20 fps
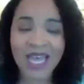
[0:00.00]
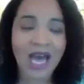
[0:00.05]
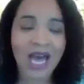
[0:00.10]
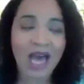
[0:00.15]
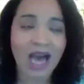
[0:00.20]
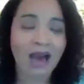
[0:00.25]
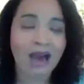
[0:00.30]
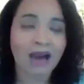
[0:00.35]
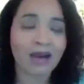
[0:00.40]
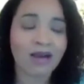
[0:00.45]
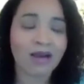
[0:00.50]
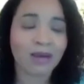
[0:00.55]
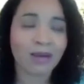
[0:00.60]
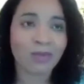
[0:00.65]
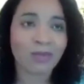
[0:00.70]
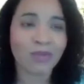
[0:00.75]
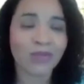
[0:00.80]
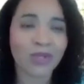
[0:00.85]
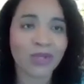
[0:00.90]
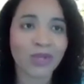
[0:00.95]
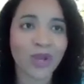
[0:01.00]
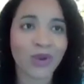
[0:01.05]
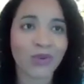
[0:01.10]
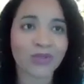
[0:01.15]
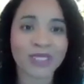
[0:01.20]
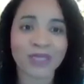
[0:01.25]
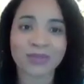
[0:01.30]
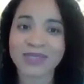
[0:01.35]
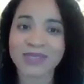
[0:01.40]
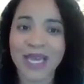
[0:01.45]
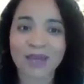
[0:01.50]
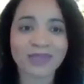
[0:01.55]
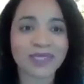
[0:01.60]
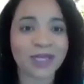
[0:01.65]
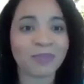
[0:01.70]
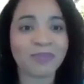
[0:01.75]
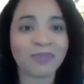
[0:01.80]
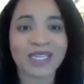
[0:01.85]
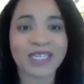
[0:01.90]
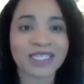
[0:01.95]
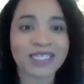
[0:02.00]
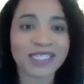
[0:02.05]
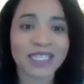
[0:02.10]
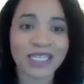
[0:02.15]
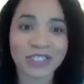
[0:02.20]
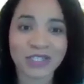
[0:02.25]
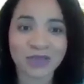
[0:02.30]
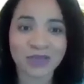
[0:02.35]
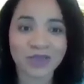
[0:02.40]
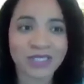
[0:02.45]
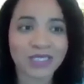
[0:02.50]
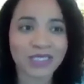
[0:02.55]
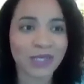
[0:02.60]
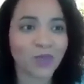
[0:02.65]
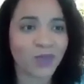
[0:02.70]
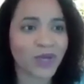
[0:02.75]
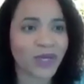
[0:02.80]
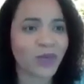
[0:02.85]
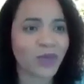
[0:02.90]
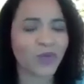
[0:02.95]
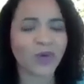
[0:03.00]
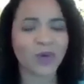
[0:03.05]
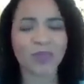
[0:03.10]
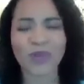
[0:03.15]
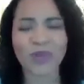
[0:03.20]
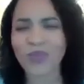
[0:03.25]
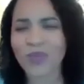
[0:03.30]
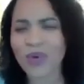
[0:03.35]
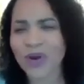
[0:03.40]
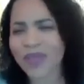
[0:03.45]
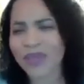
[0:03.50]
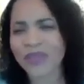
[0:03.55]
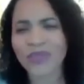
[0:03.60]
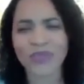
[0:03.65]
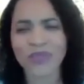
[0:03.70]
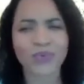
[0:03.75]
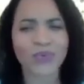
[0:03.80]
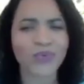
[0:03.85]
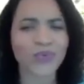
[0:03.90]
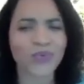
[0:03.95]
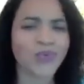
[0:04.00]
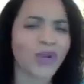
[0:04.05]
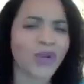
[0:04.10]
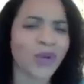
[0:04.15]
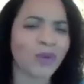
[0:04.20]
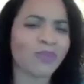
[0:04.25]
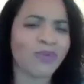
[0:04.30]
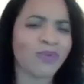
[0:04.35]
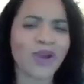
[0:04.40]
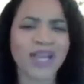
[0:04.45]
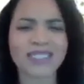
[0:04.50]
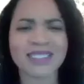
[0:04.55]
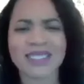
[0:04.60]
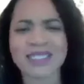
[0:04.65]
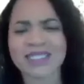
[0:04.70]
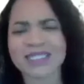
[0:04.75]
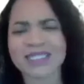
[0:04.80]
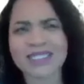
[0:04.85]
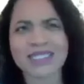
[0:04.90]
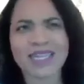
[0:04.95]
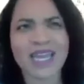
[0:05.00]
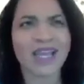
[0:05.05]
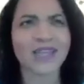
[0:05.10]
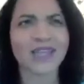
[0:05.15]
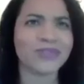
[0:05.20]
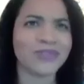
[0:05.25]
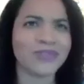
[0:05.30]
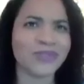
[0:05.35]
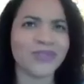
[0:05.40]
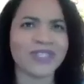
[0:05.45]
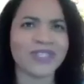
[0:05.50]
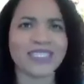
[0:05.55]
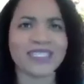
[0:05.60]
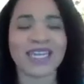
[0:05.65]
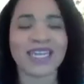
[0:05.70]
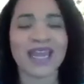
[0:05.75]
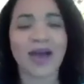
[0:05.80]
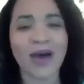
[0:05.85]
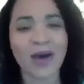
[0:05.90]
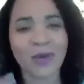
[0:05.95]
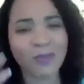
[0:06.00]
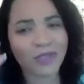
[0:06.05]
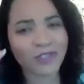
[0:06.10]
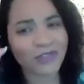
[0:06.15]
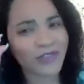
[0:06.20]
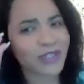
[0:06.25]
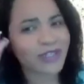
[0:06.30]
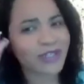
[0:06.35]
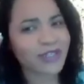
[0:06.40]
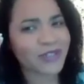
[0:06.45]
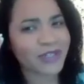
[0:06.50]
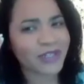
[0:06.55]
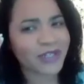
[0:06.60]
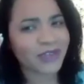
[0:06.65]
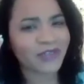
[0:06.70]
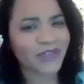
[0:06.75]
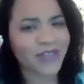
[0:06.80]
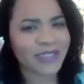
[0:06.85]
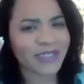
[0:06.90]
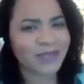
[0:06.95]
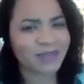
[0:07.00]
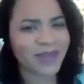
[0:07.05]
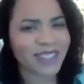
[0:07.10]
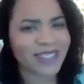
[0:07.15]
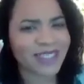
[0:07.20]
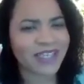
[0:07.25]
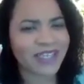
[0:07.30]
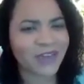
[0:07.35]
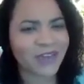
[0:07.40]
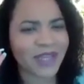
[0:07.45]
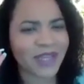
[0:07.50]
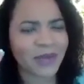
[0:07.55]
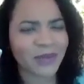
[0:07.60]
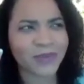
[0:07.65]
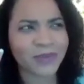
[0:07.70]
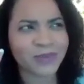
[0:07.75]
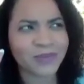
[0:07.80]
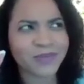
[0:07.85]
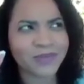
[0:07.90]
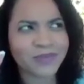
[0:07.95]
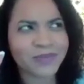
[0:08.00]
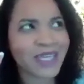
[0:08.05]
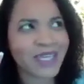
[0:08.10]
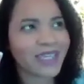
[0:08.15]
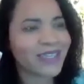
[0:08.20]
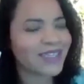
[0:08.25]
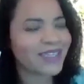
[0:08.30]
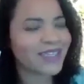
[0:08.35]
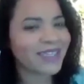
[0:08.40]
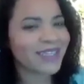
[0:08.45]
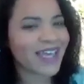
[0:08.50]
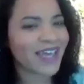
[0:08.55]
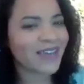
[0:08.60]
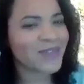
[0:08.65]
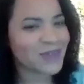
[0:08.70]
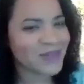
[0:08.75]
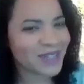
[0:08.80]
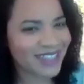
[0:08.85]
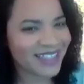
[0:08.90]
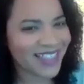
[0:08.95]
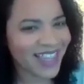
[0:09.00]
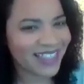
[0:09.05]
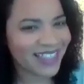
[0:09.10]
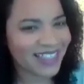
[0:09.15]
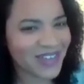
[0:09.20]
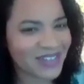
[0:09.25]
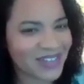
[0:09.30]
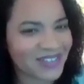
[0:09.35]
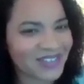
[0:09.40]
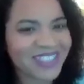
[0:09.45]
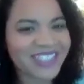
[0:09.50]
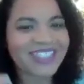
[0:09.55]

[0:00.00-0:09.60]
Sometimes I'll be in a session with someone and we'll be working through, processes and how you do this. And I almost feel a little convicted myself, like, oh, have you done that though?